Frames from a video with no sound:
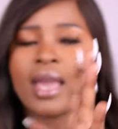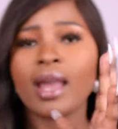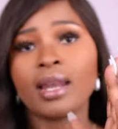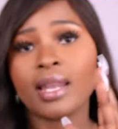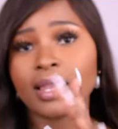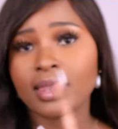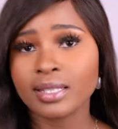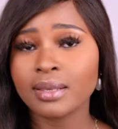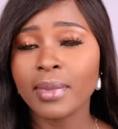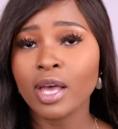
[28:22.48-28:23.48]
and
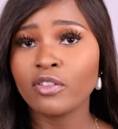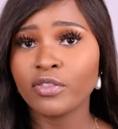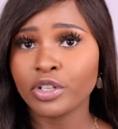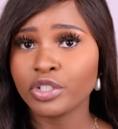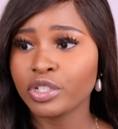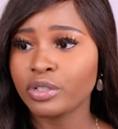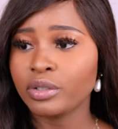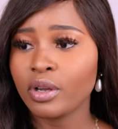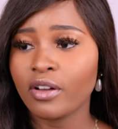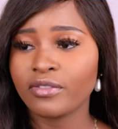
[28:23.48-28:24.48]
there's a male
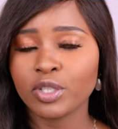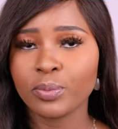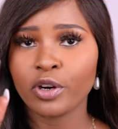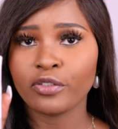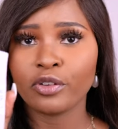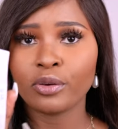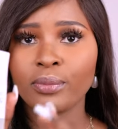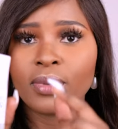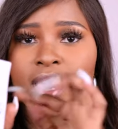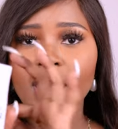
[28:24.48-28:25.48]
version of this
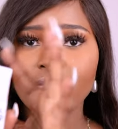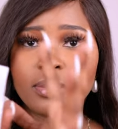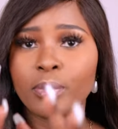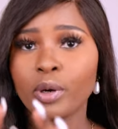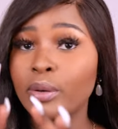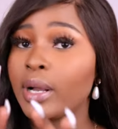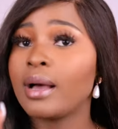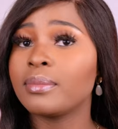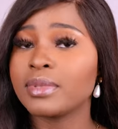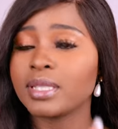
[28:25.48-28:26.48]
perfume and the bottle
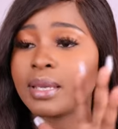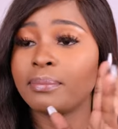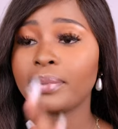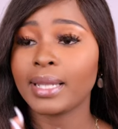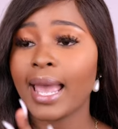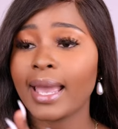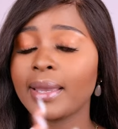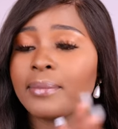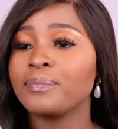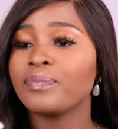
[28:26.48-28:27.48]
comes in
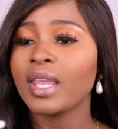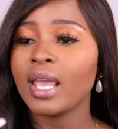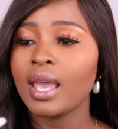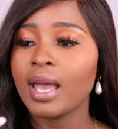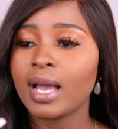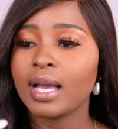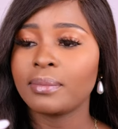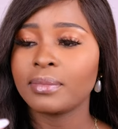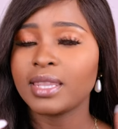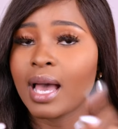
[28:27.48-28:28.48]
black.
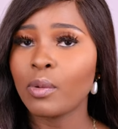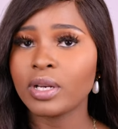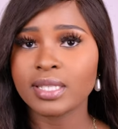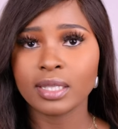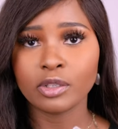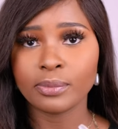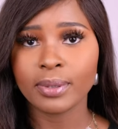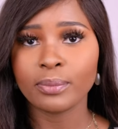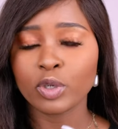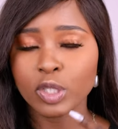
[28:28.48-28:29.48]
Um, that one is a little
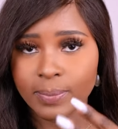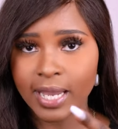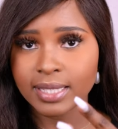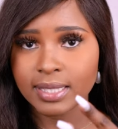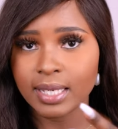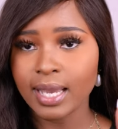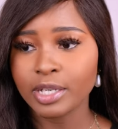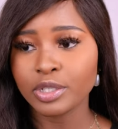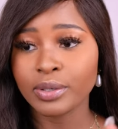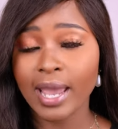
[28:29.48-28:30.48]
bit more spicy.
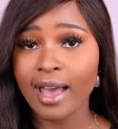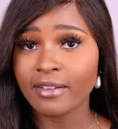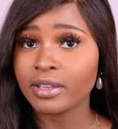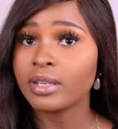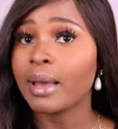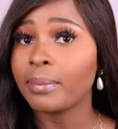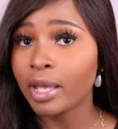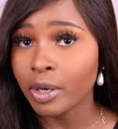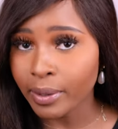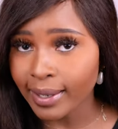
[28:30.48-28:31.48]
I don't have it. I
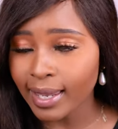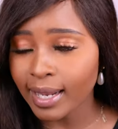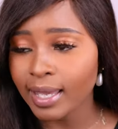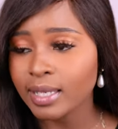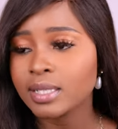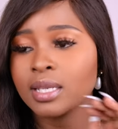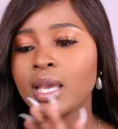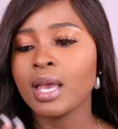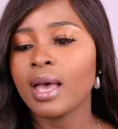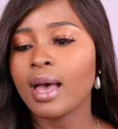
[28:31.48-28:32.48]
plan on getting it.
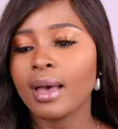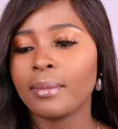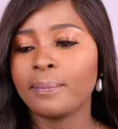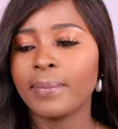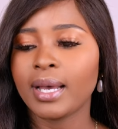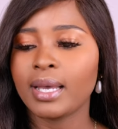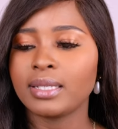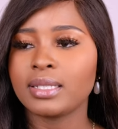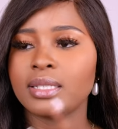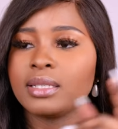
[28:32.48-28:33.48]
Um,
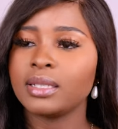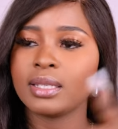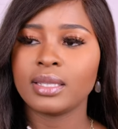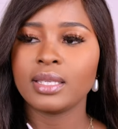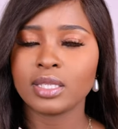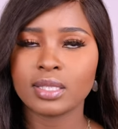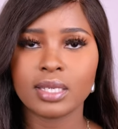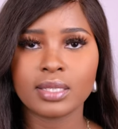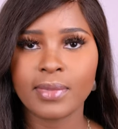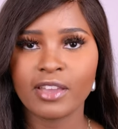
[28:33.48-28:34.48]
but this
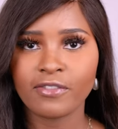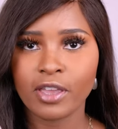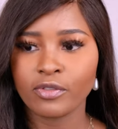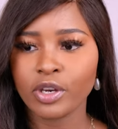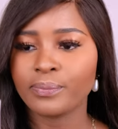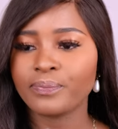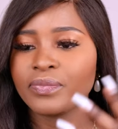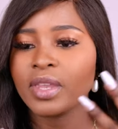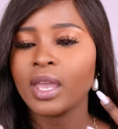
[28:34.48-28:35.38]
is my favorite.